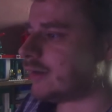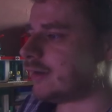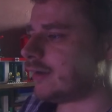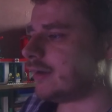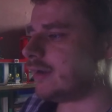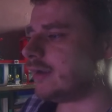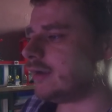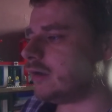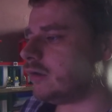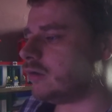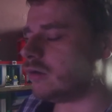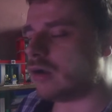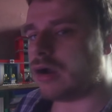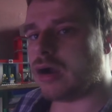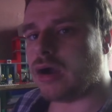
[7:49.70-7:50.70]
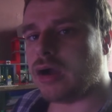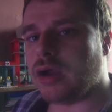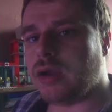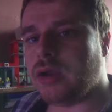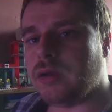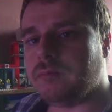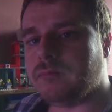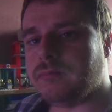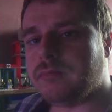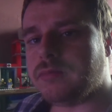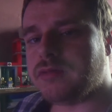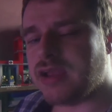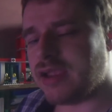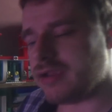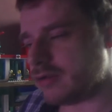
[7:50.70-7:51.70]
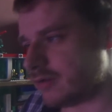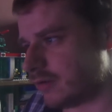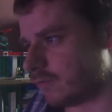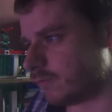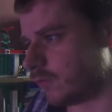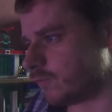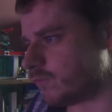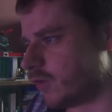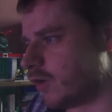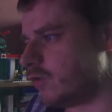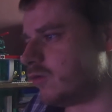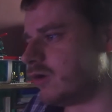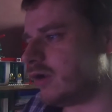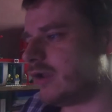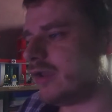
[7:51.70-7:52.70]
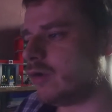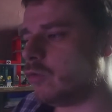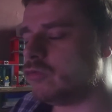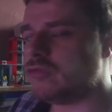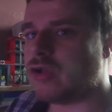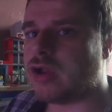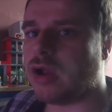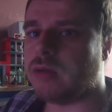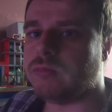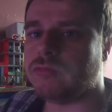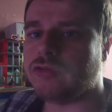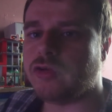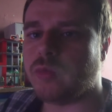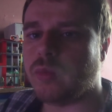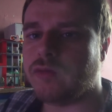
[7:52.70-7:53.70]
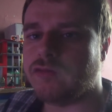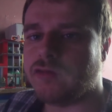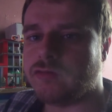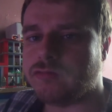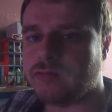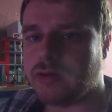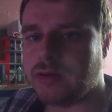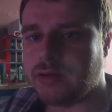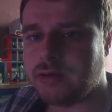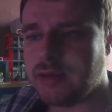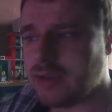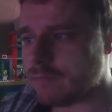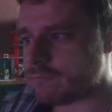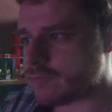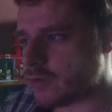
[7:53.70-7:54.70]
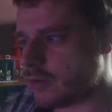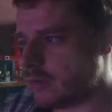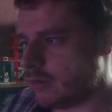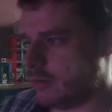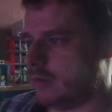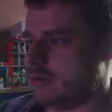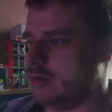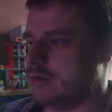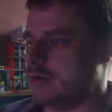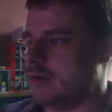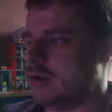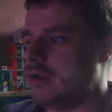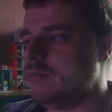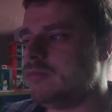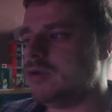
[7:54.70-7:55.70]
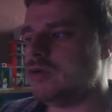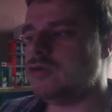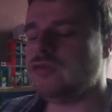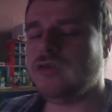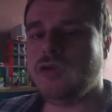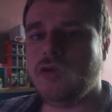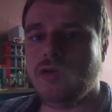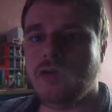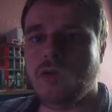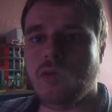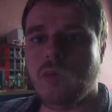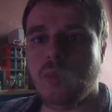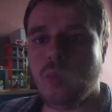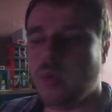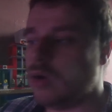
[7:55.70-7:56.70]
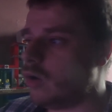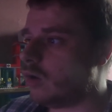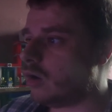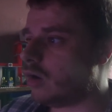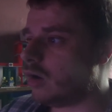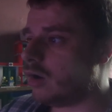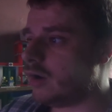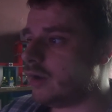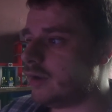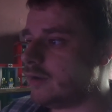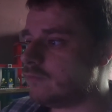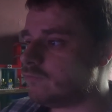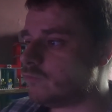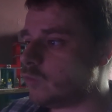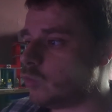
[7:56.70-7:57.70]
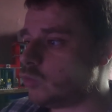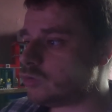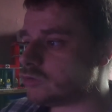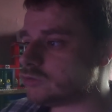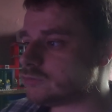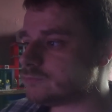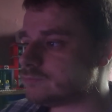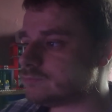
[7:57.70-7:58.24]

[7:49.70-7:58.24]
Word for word: and I'm taking out a new phone, and it also comes with a free gift. And I'm going to show you what I've ordered.